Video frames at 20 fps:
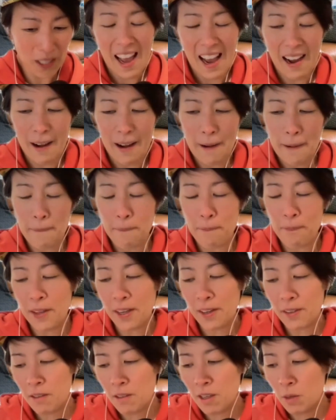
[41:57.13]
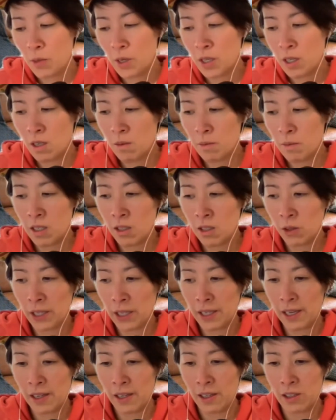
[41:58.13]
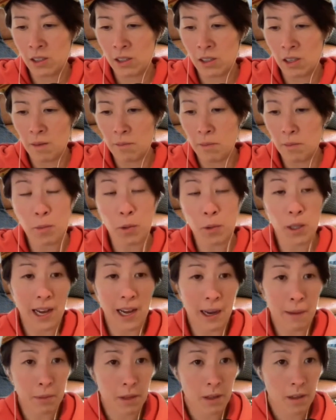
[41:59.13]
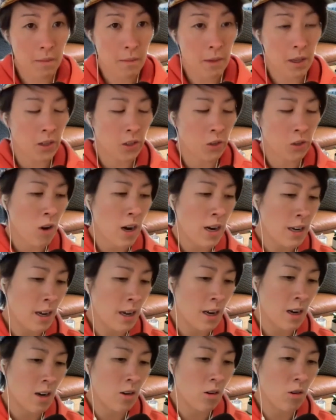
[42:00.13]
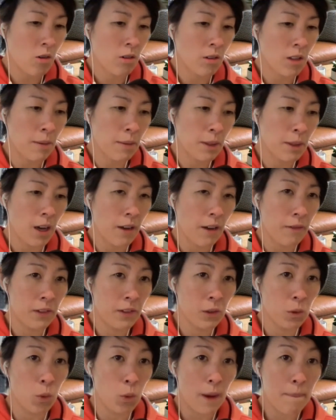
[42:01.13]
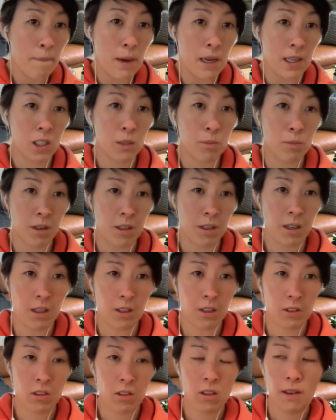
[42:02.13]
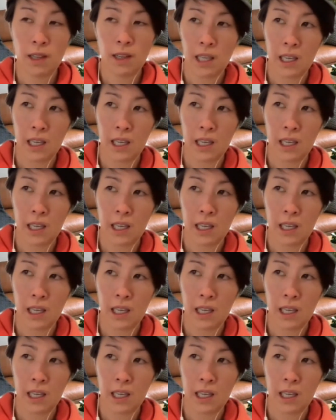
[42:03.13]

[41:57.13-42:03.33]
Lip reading: The other thing we're going to be looking at is a mobile app, because right now Llama Life is a web-based product.